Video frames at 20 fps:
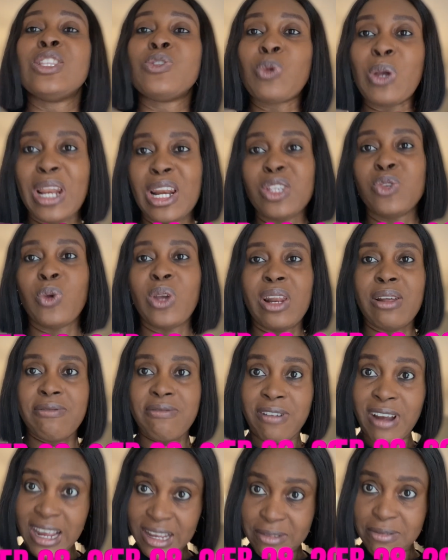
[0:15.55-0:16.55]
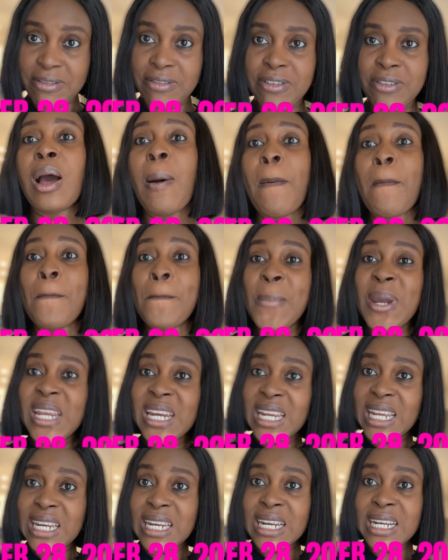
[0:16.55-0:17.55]
2025,
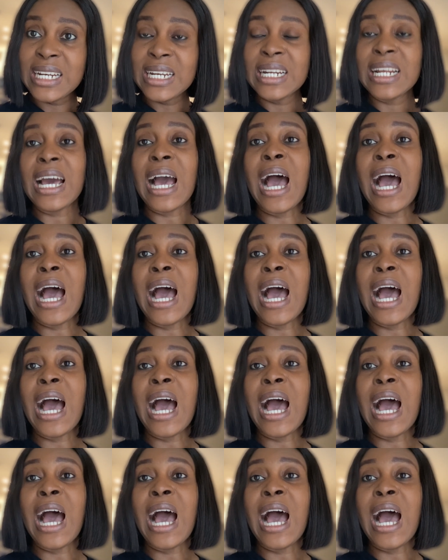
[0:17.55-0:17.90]
meaning